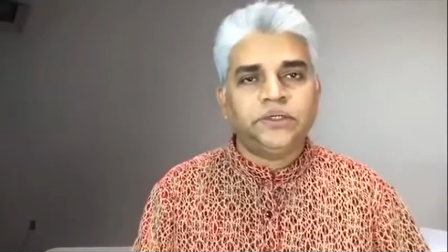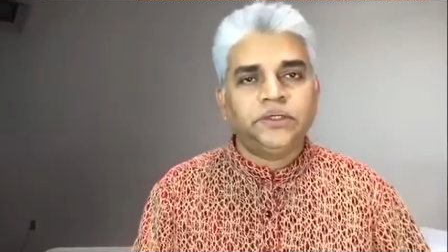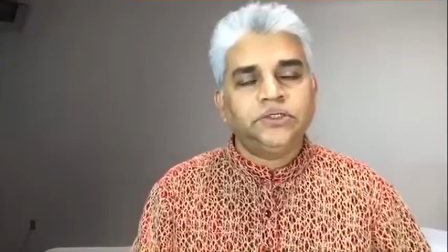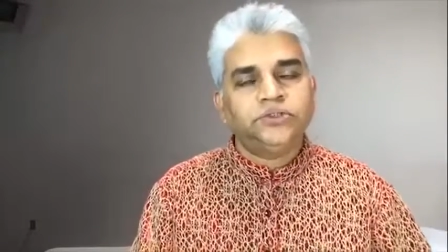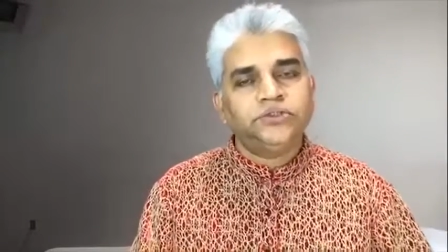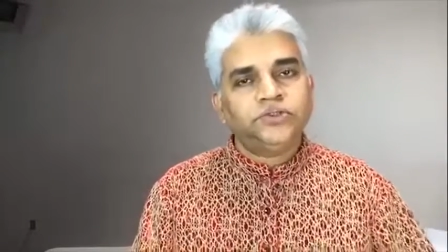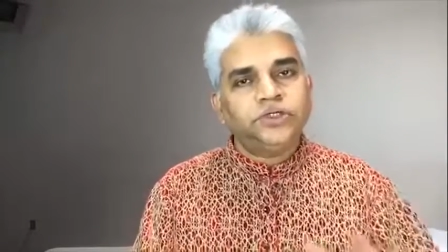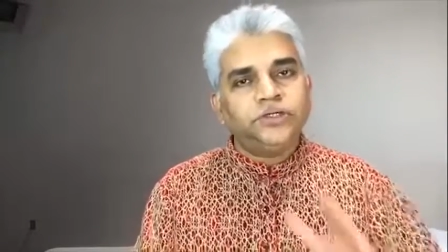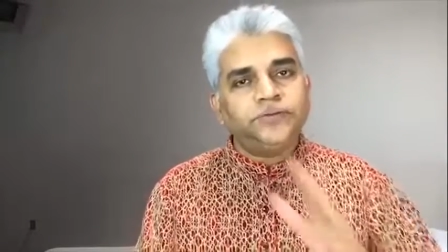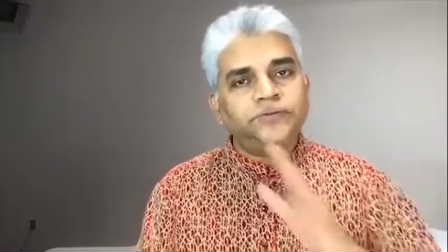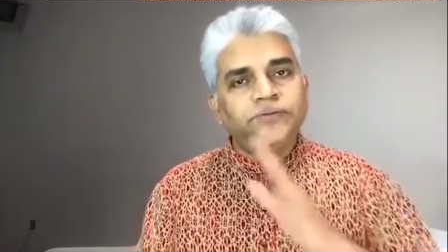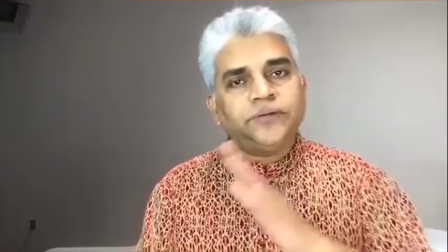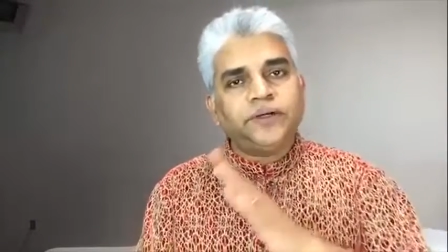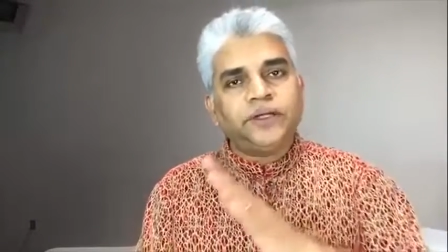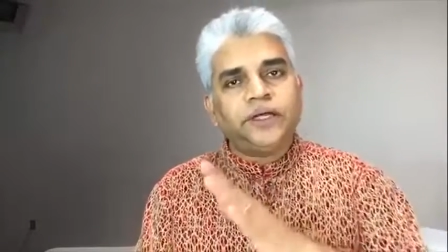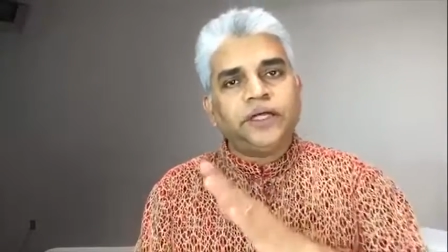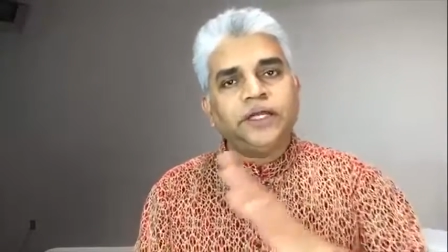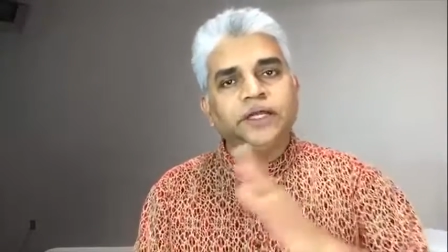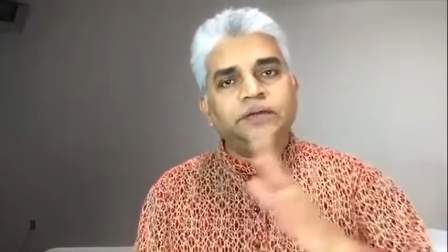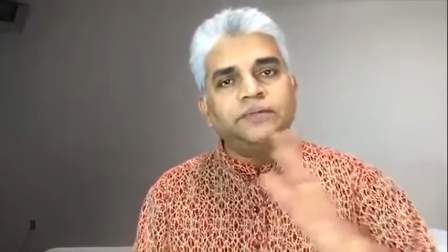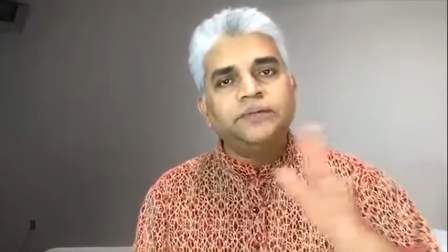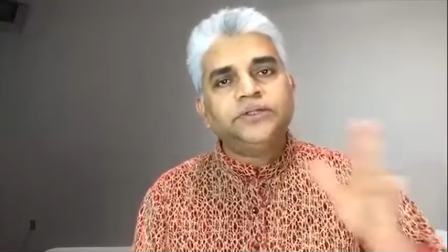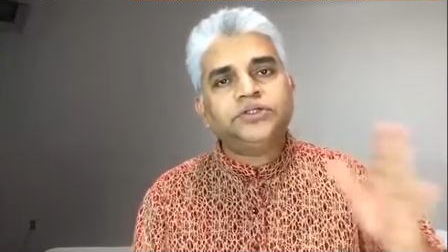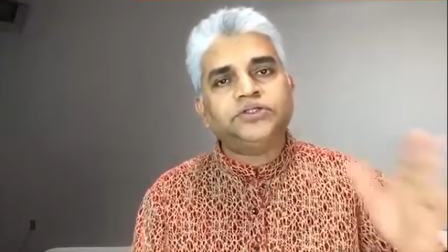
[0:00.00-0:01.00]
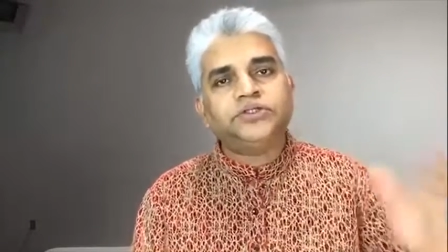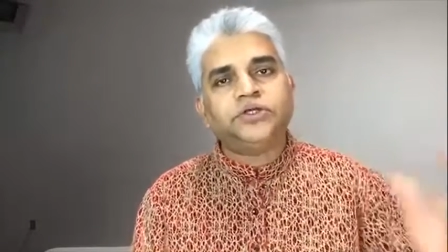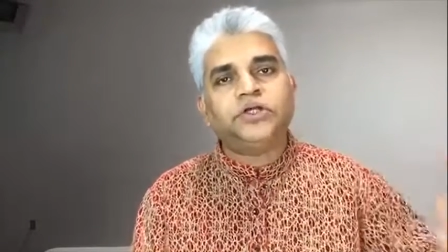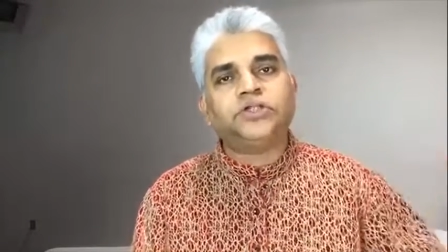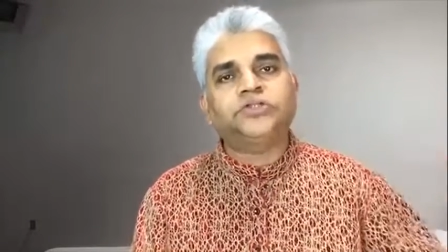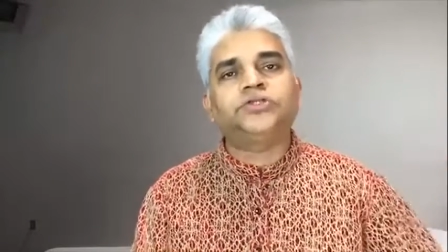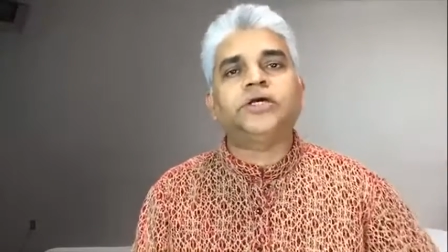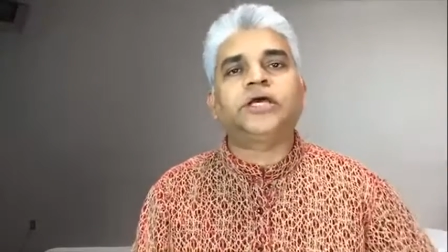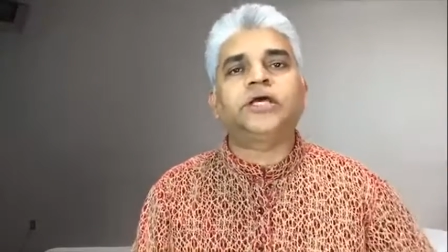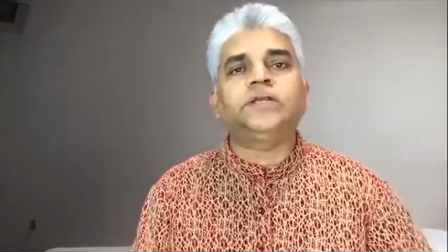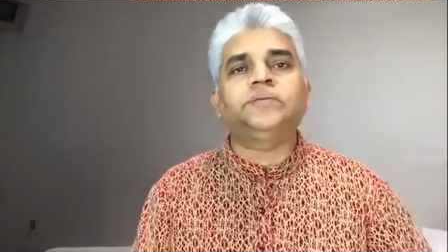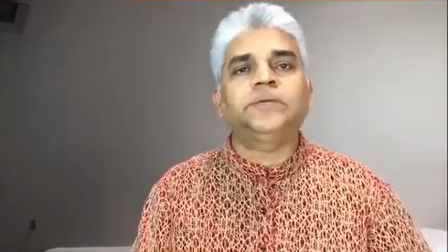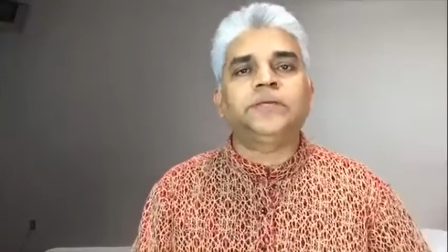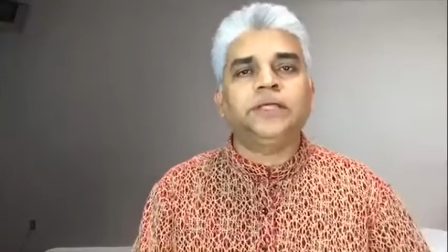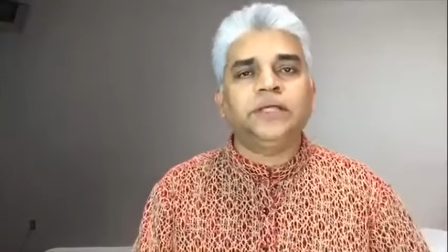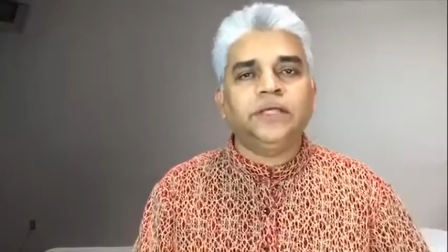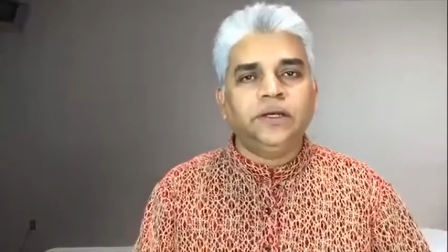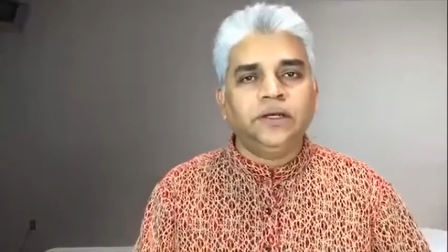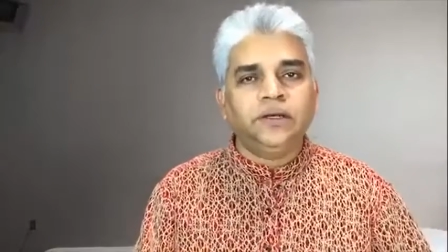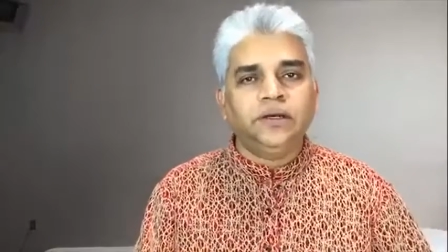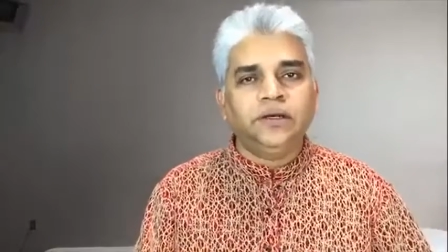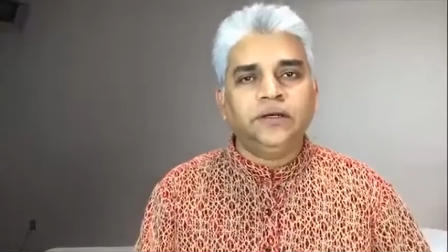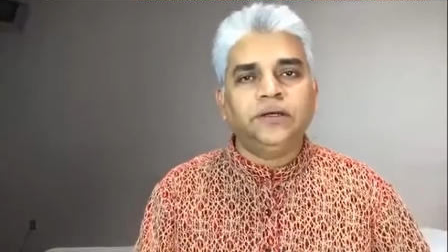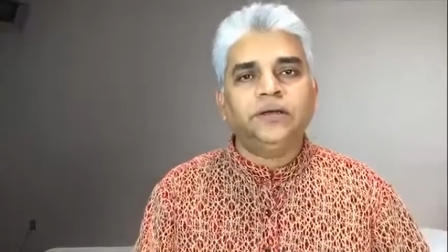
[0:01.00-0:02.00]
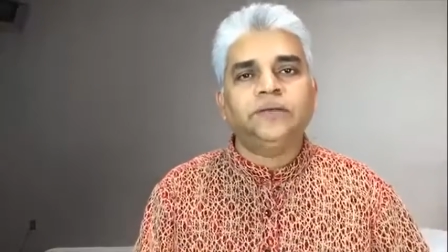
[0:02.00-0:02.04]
So different elements also can be healed.